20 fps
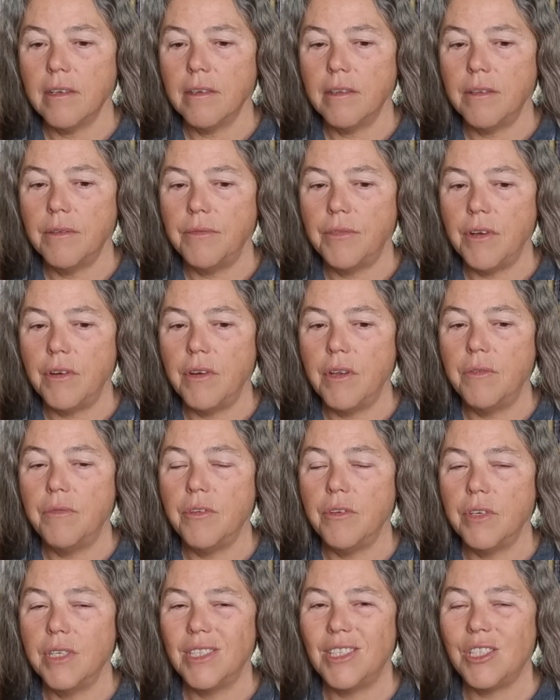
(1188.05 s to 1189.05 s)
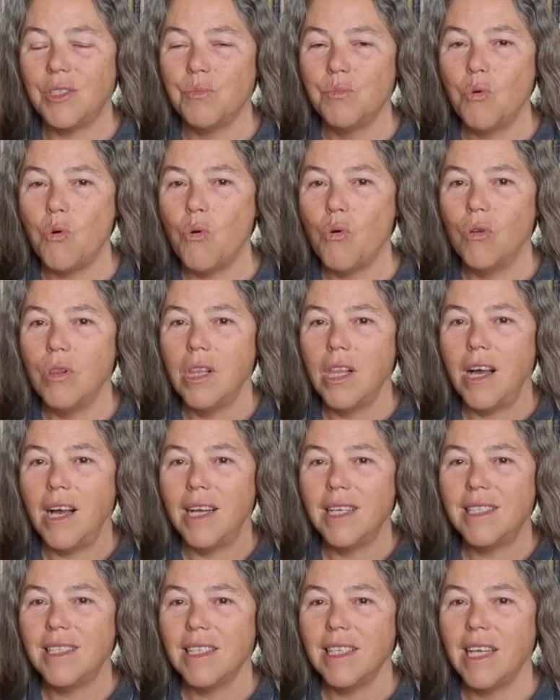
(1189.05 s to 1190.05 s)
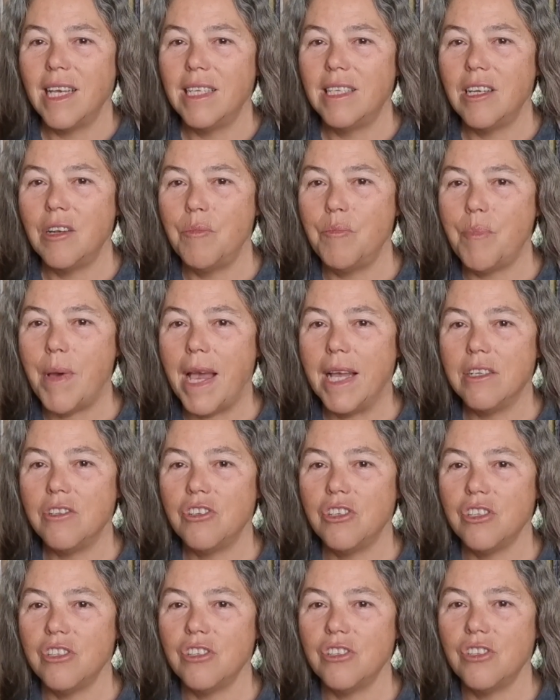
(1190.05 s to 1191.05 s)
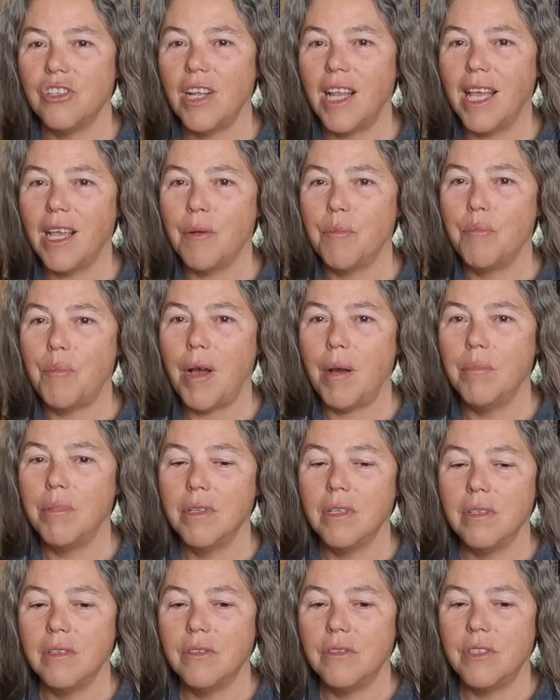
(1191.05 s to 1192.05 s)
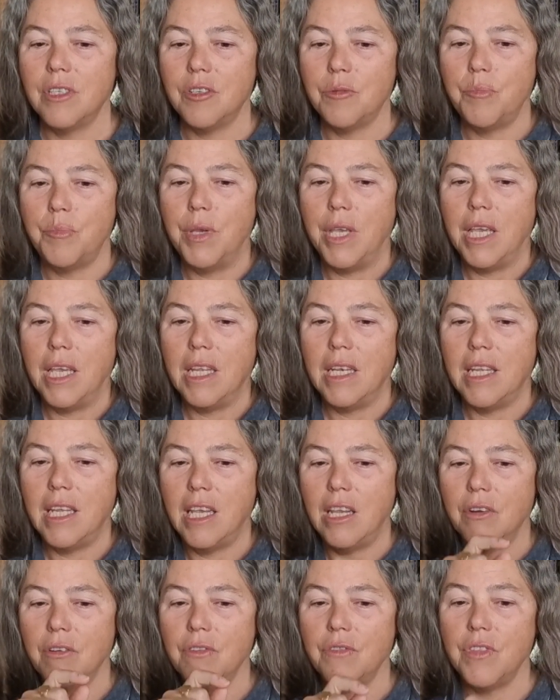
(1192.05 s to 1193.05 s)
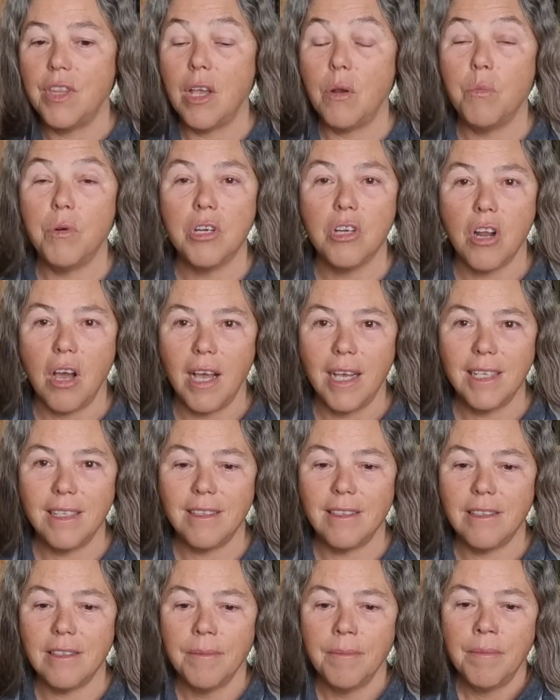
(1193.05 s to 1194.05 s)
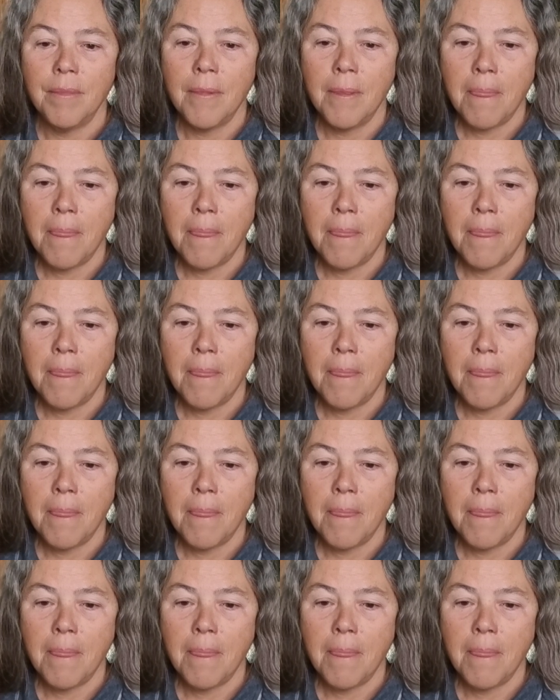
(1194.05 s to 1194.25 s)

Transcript: The very, very small isolated patches like bubbles that appeared here and there were nice.